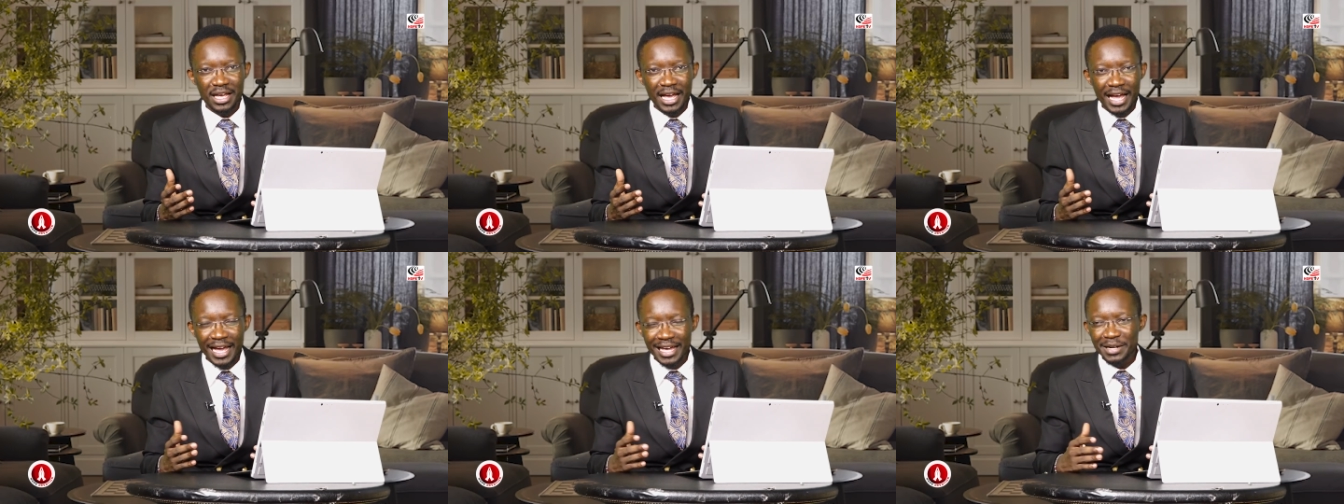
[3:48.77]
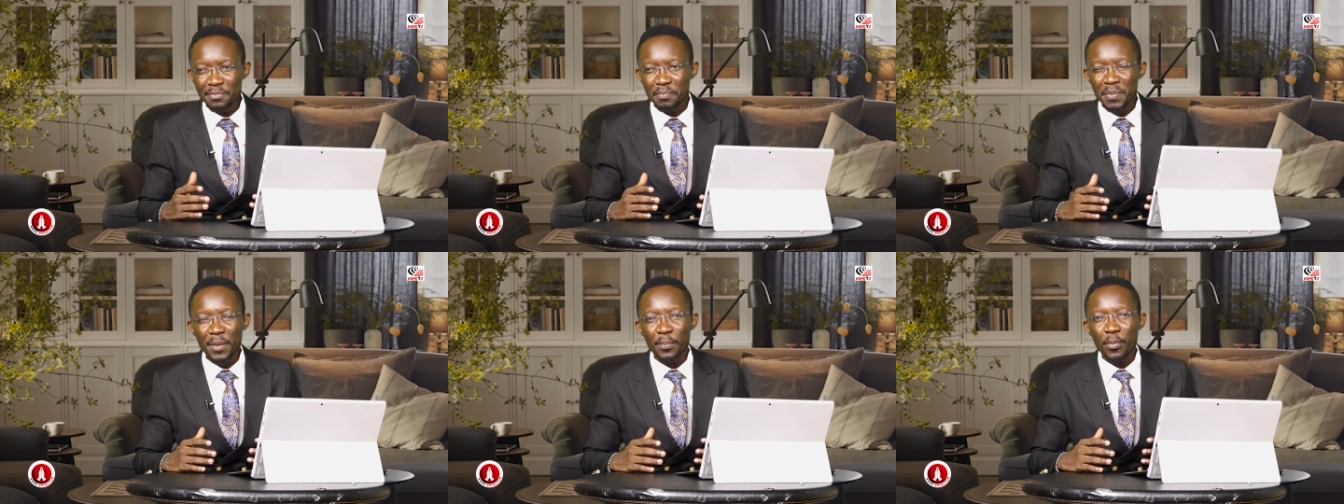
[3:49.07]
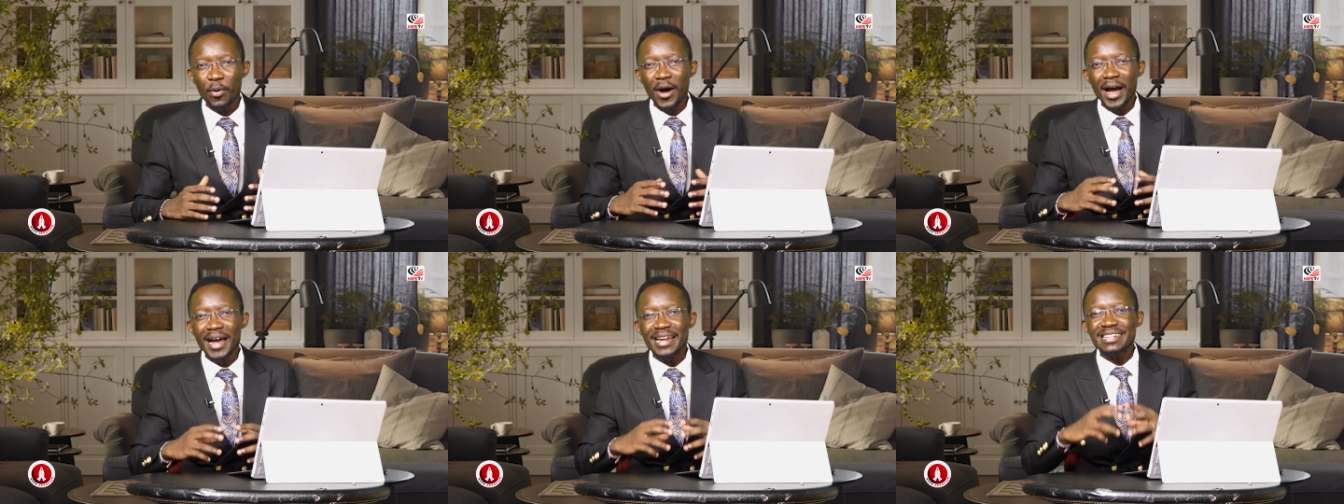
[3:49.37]
And
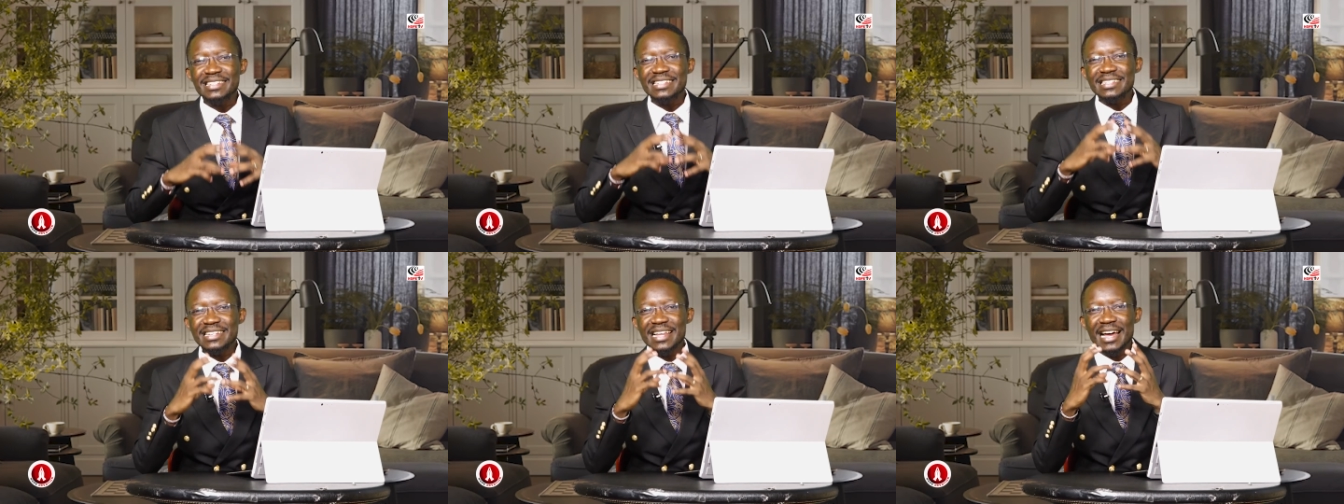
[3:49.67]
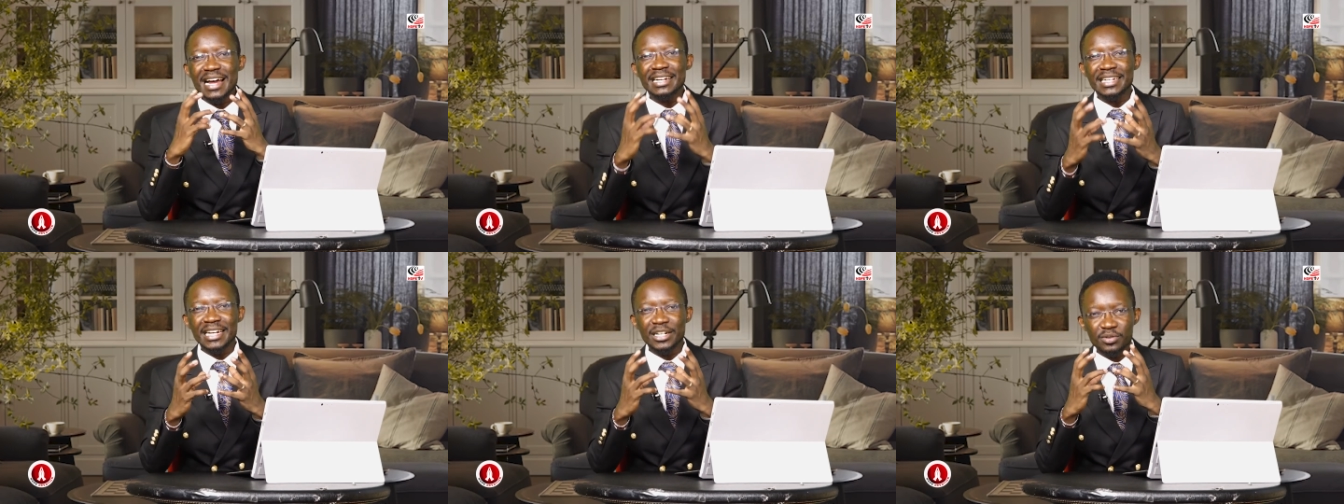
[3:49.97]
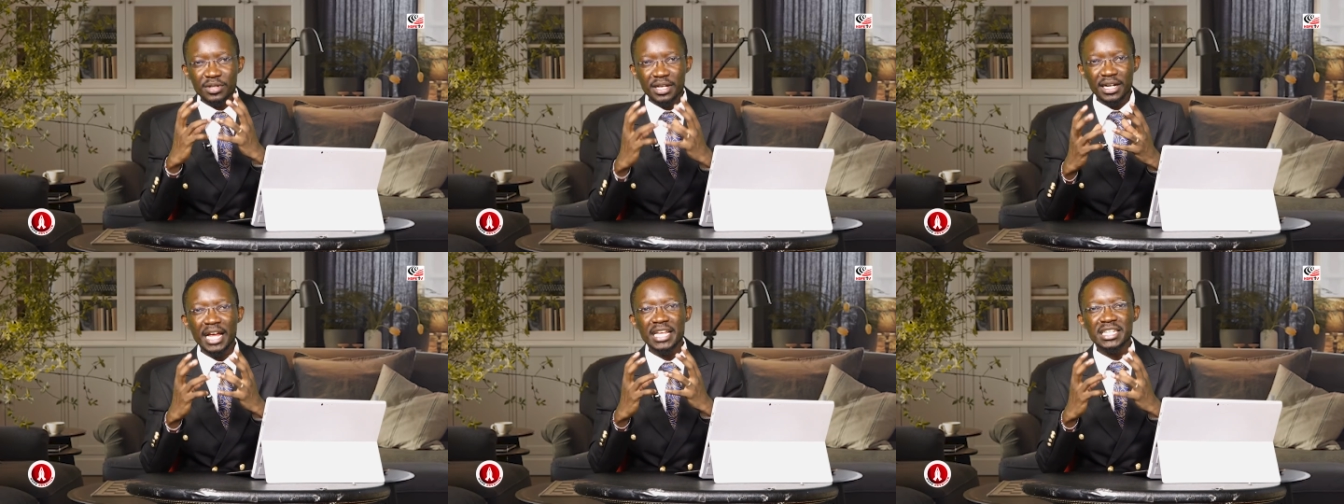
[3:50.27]
people are attracted
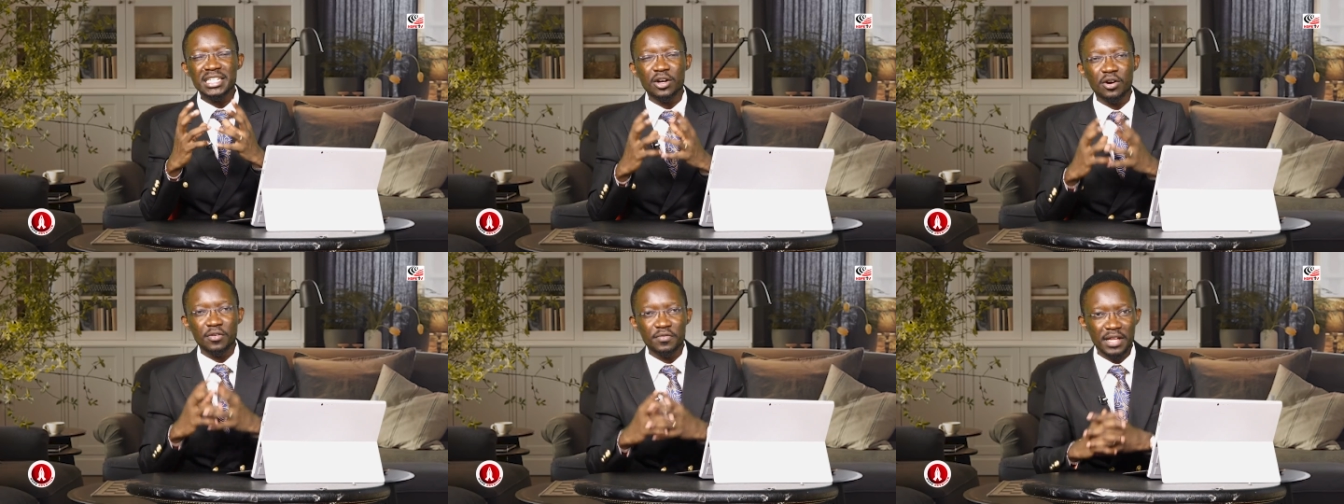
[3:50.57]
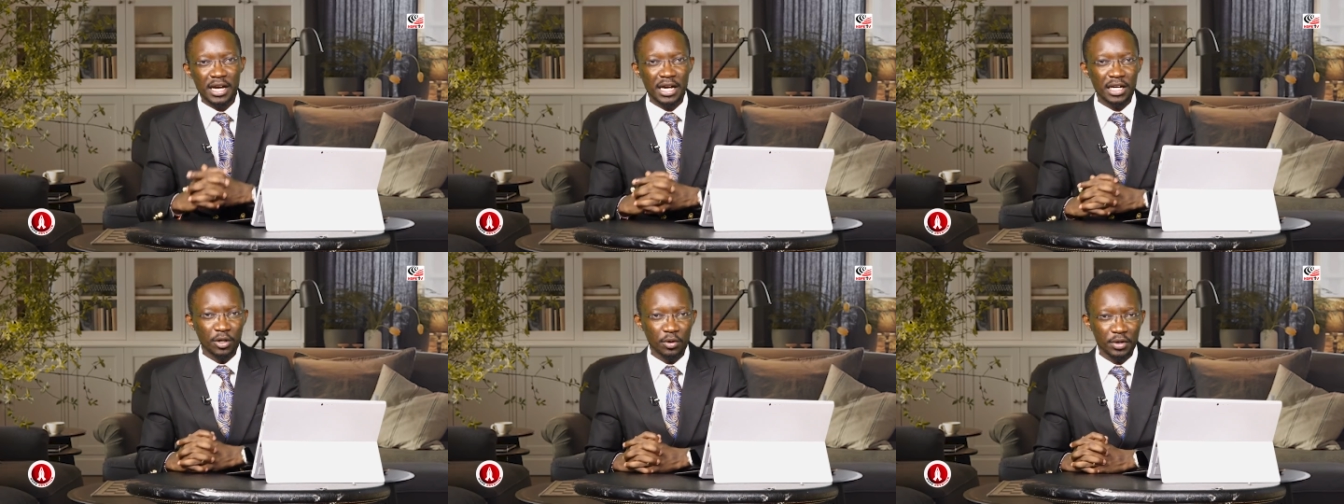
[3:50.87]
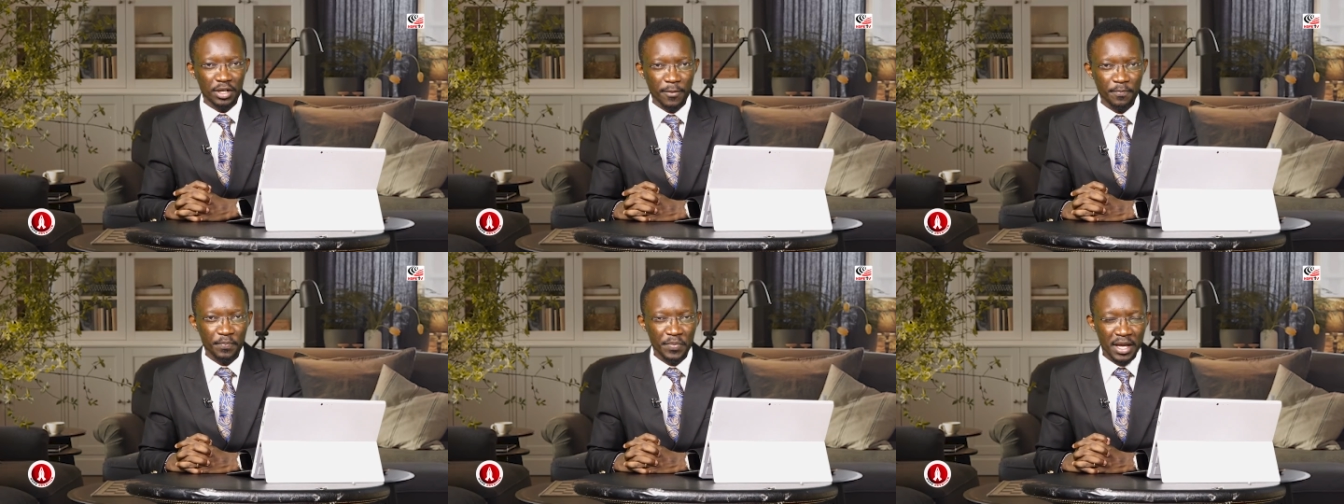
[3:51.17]
to the rising of their
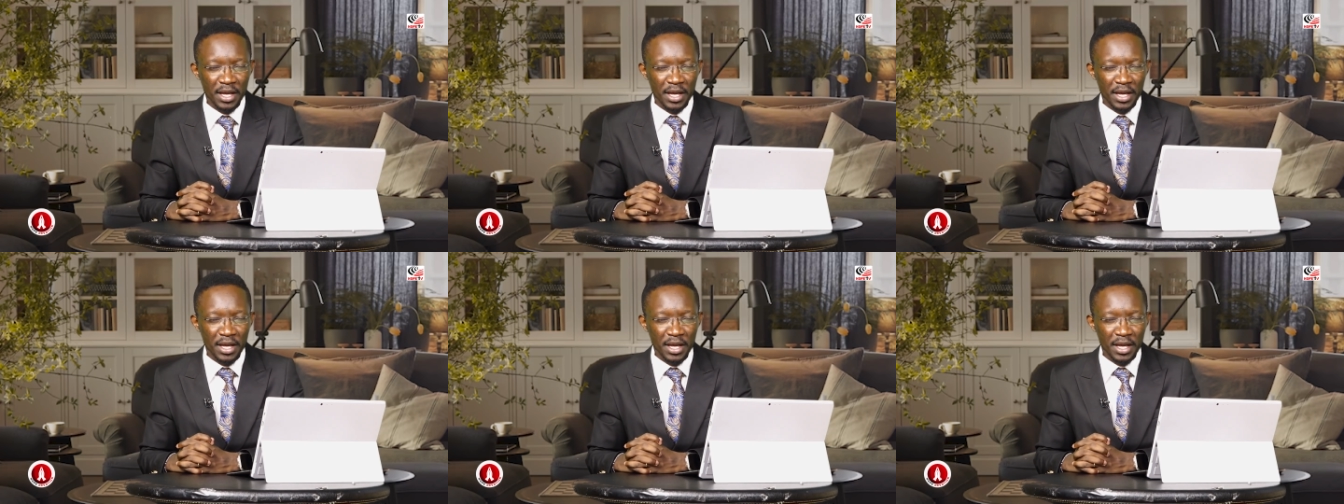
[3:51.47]
glory.